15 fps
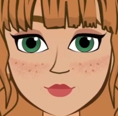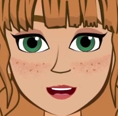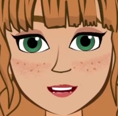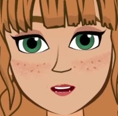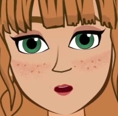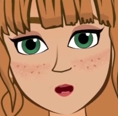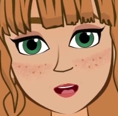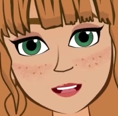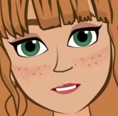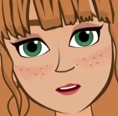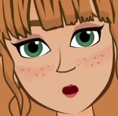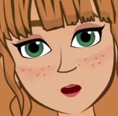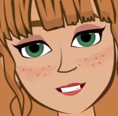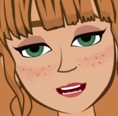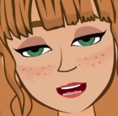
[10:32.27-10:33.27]
I asked what
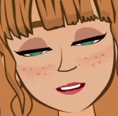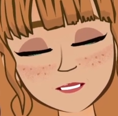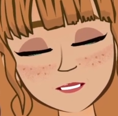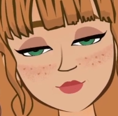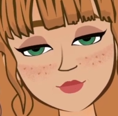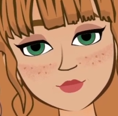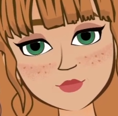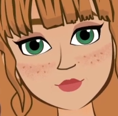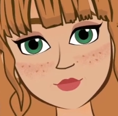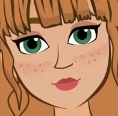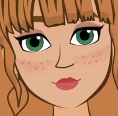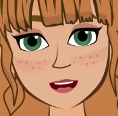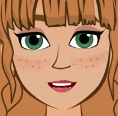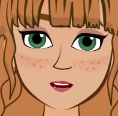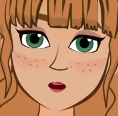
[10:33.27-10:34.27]
was wrong,
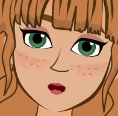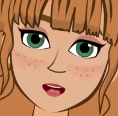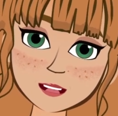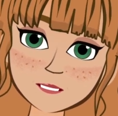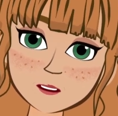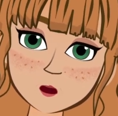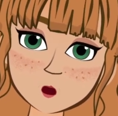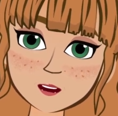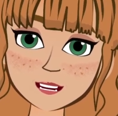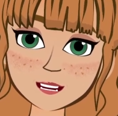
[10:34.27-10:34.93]
if his family was